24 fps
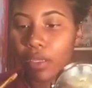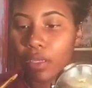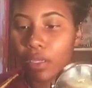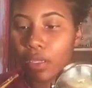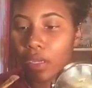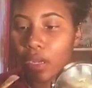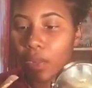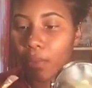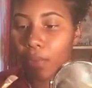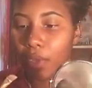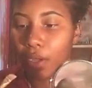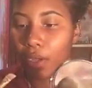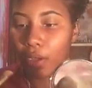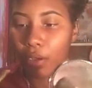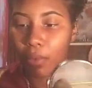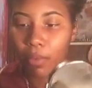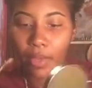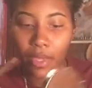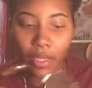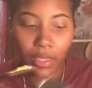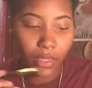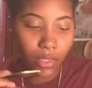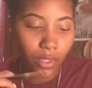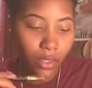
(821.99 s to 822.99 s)
Then I'm going to go
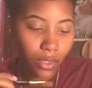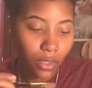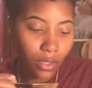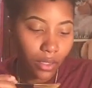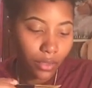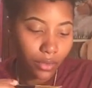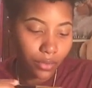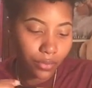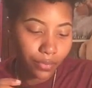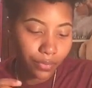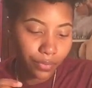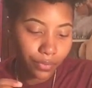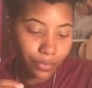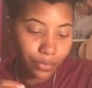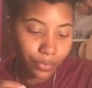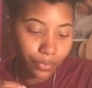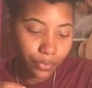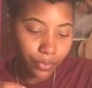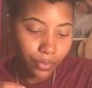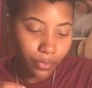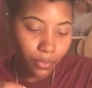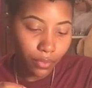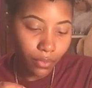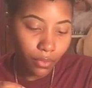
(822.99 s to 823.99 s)
back in
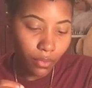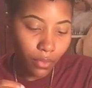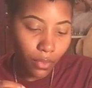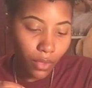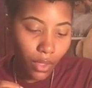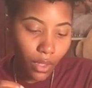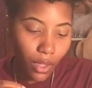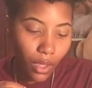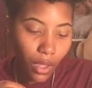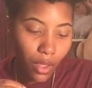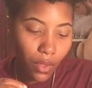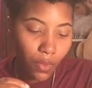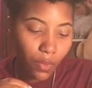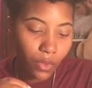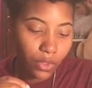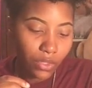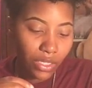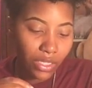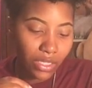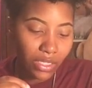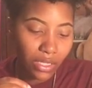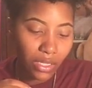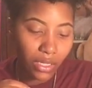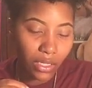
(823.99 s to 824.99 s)
with
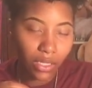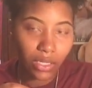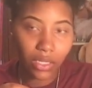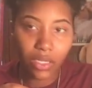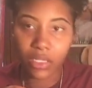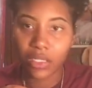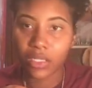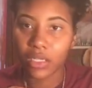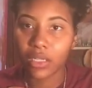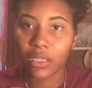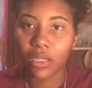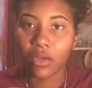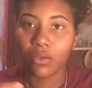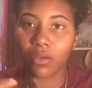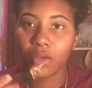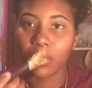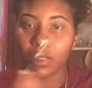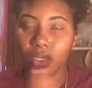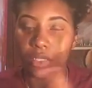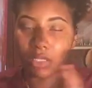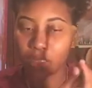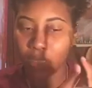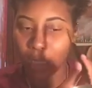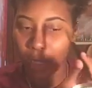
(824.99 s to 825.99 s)
just a little concealer on the
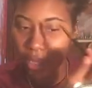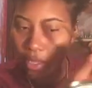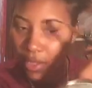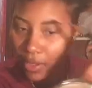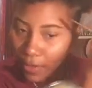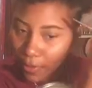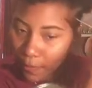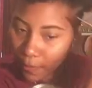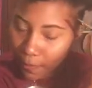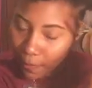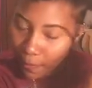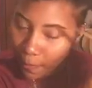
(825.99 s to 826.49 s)
other side.